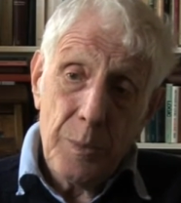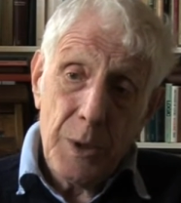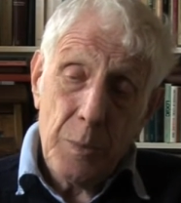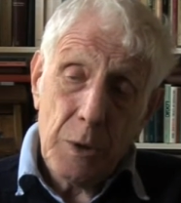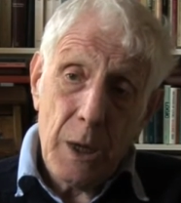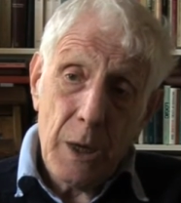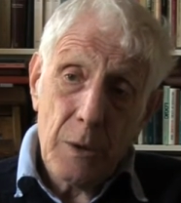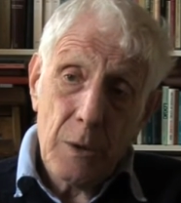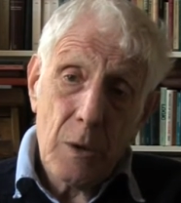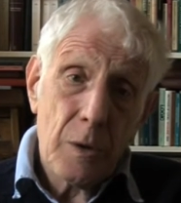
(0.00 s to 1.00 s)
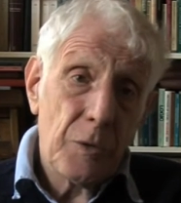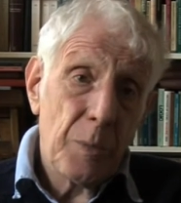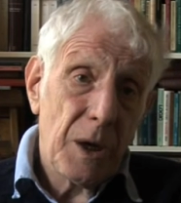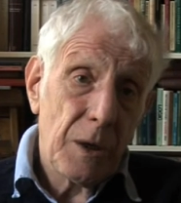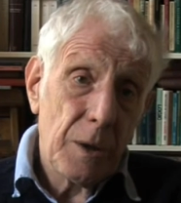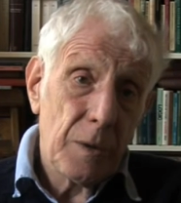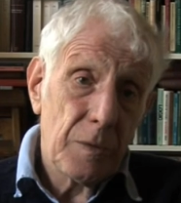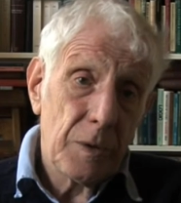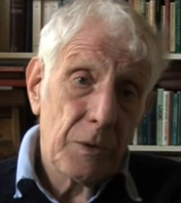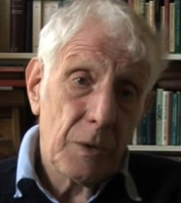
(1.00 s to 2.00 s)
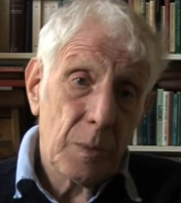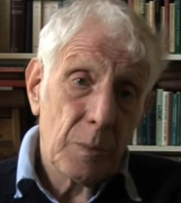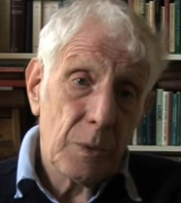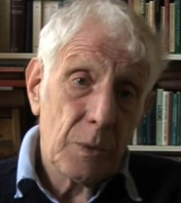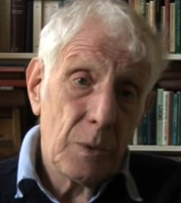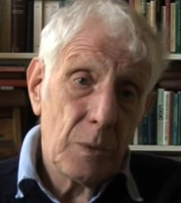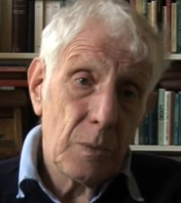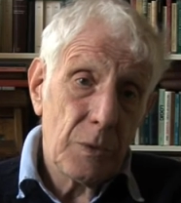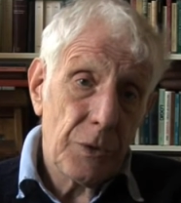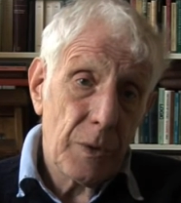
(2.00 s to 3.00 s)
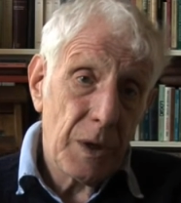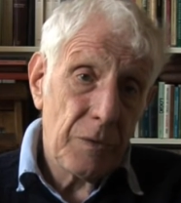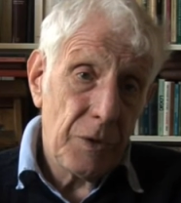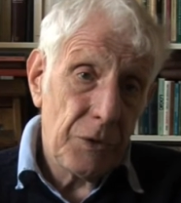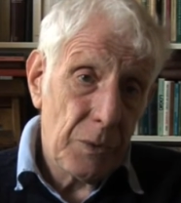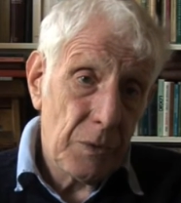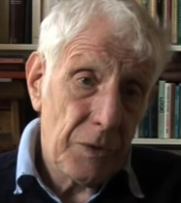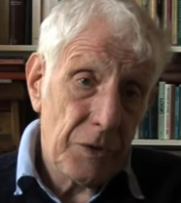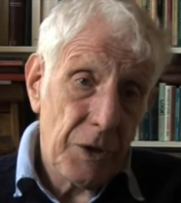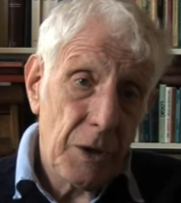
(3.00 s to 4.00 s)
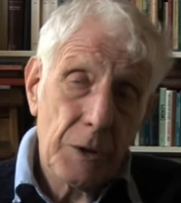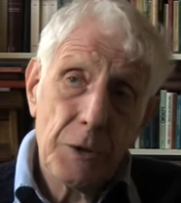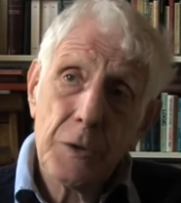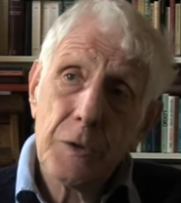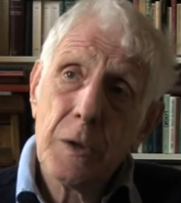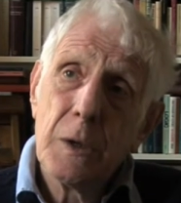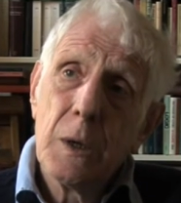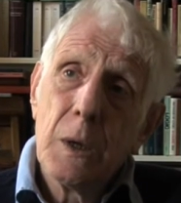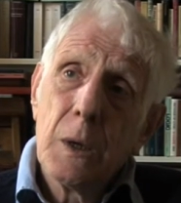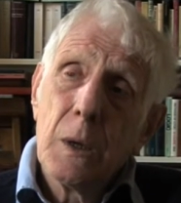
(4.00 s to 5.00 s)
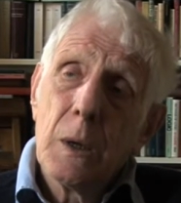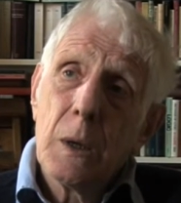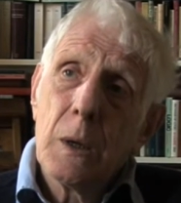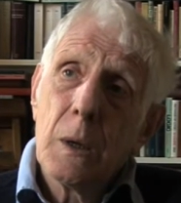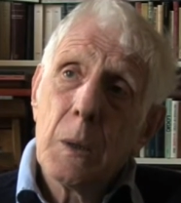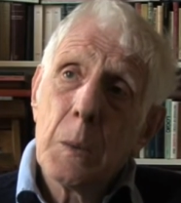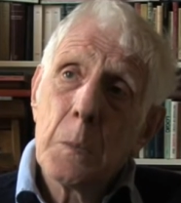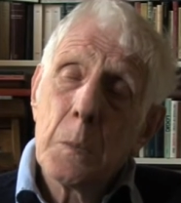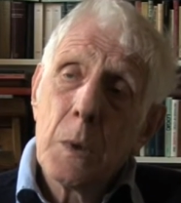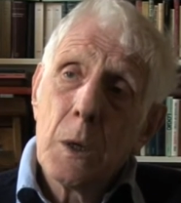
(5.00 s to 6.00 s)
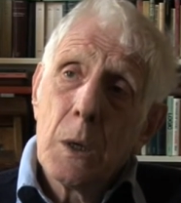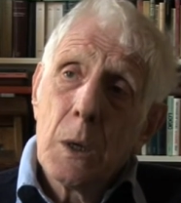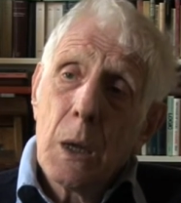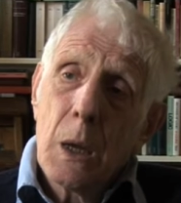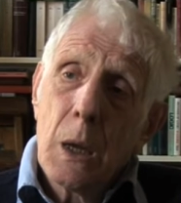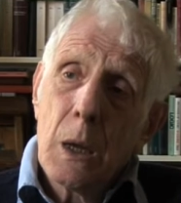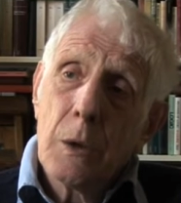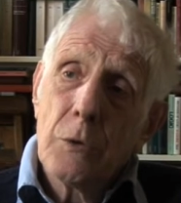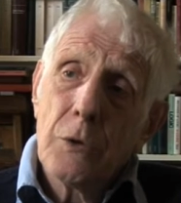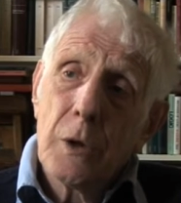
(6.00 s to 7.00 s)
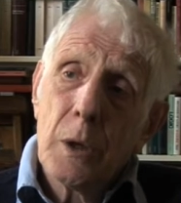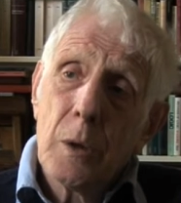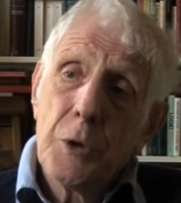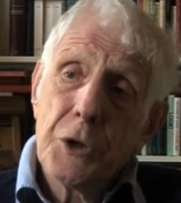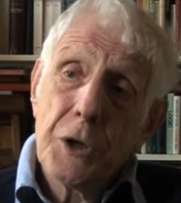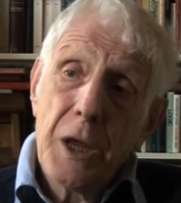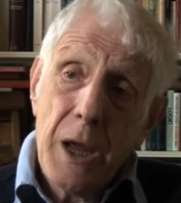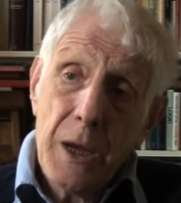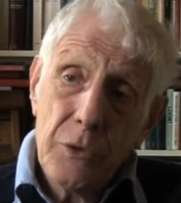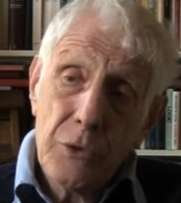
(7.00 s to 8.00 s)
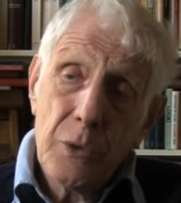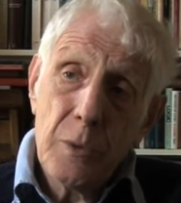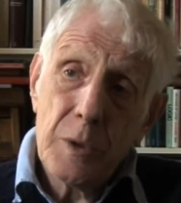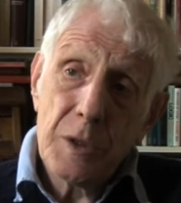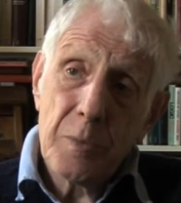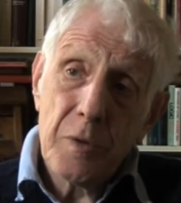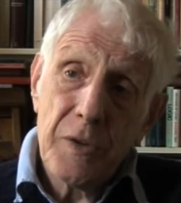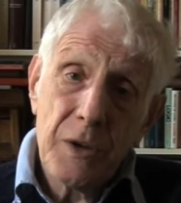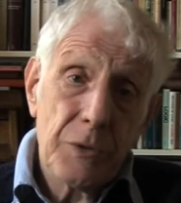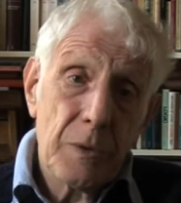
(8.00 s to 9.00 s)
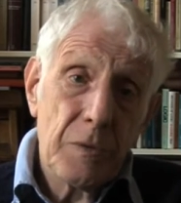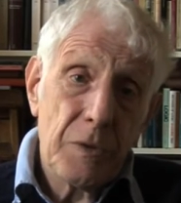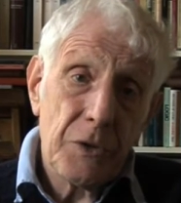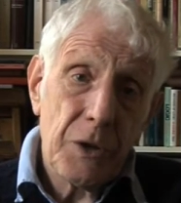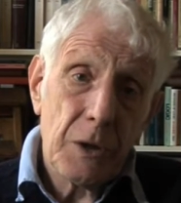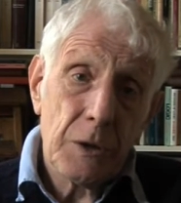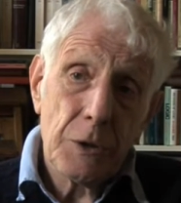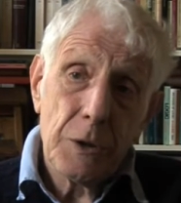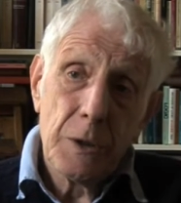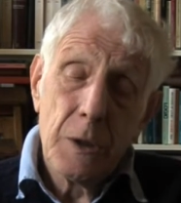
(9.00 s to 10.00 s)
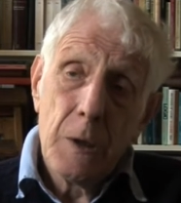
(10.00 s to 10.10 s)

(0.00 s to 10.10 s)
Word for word: people like Horace Barlow, for example, who was a great visual physiologist um, and uh, Richard Keynes, who was the professor of physiology.